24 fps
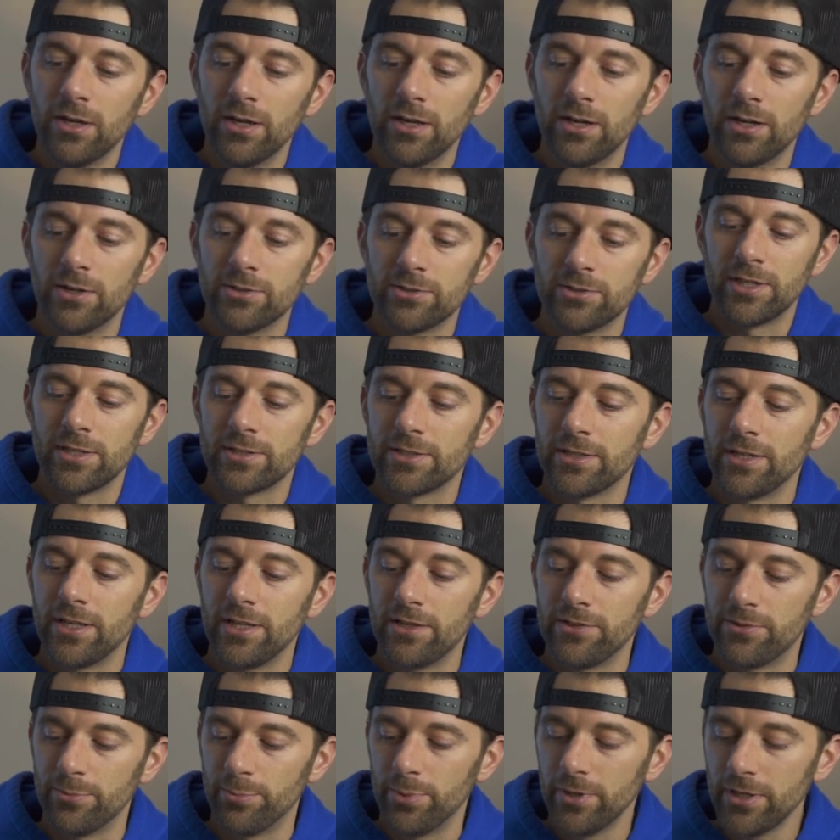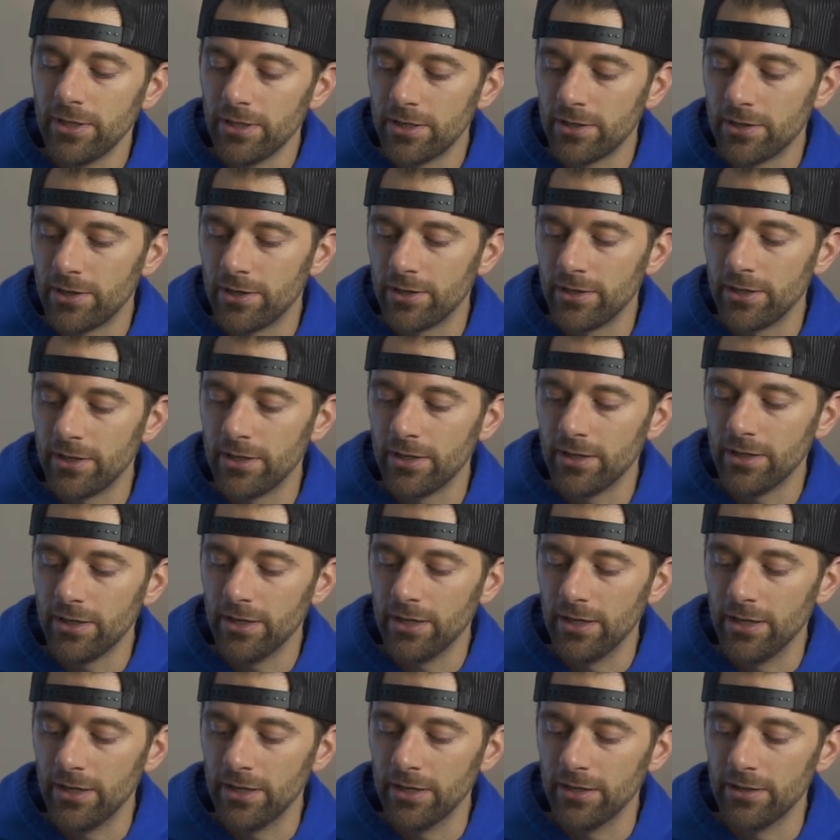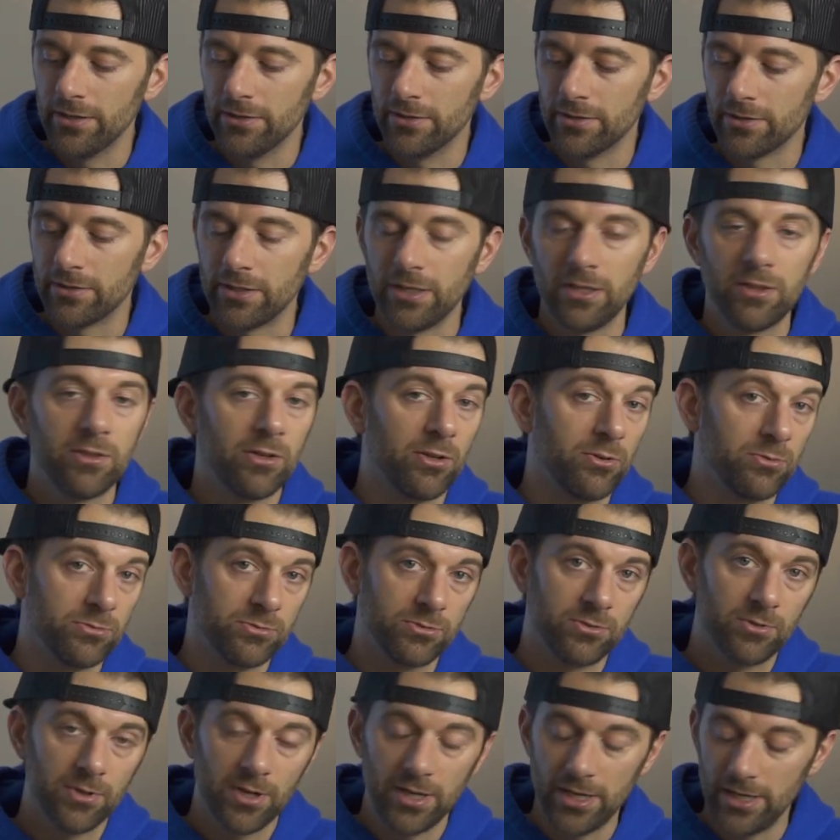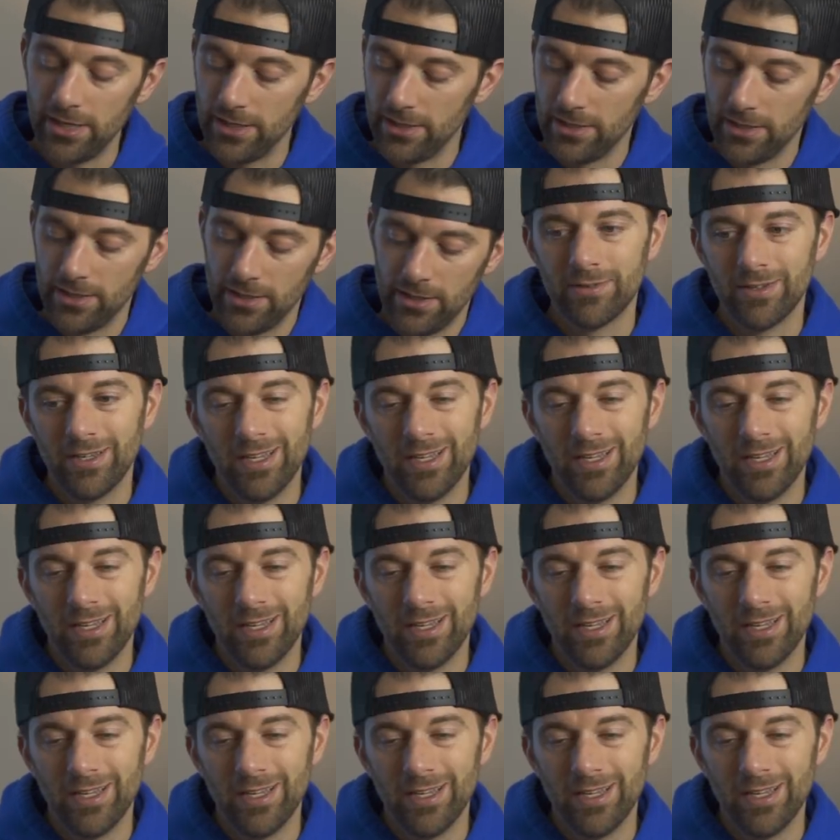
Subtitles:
And asking his opinion on it and he thought it was great.